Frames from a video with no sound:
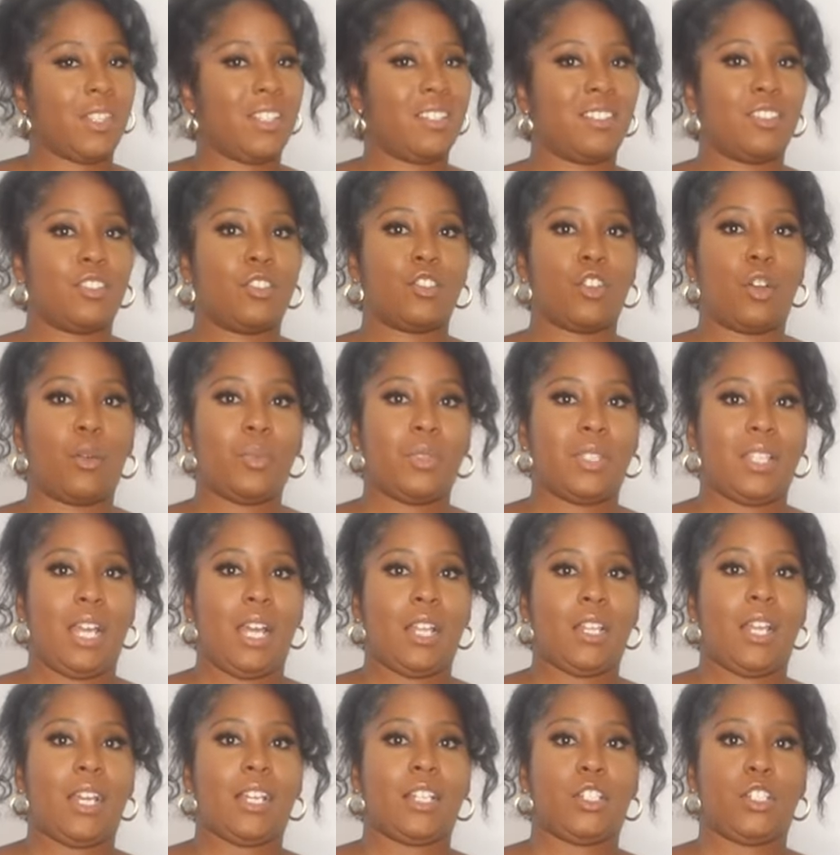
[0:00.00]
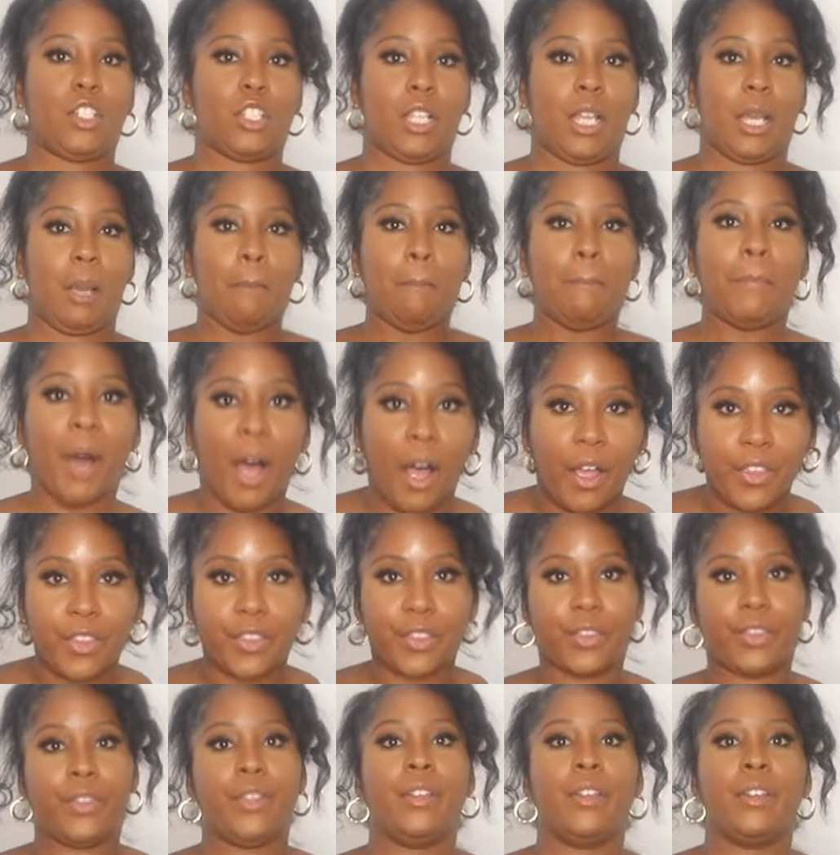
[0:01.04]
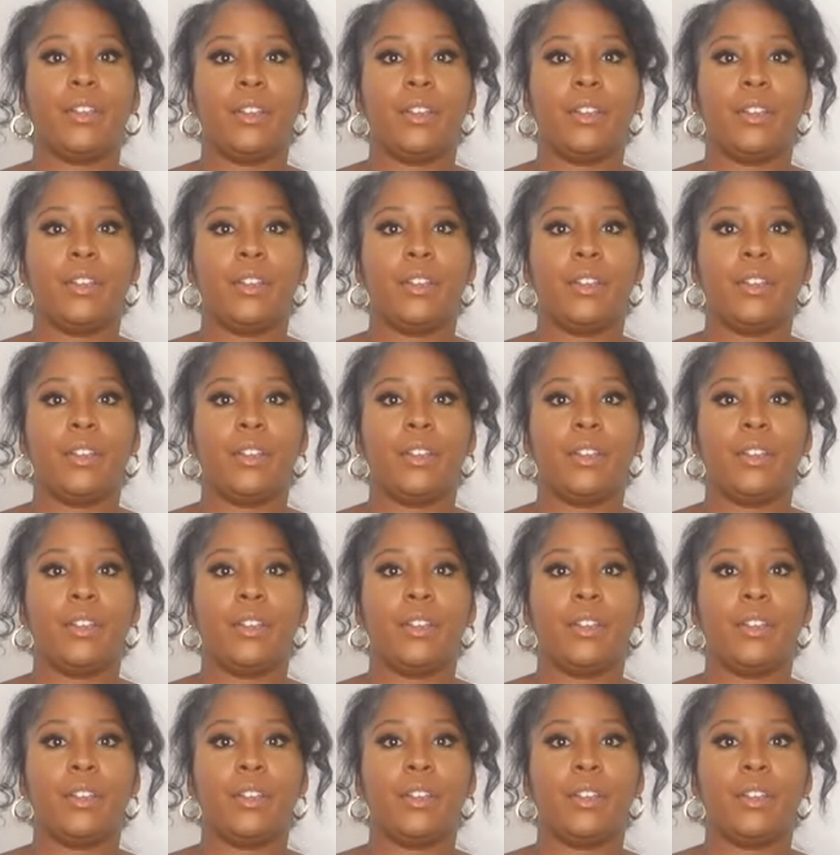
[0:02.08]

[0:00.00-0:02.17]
stops that like just like bust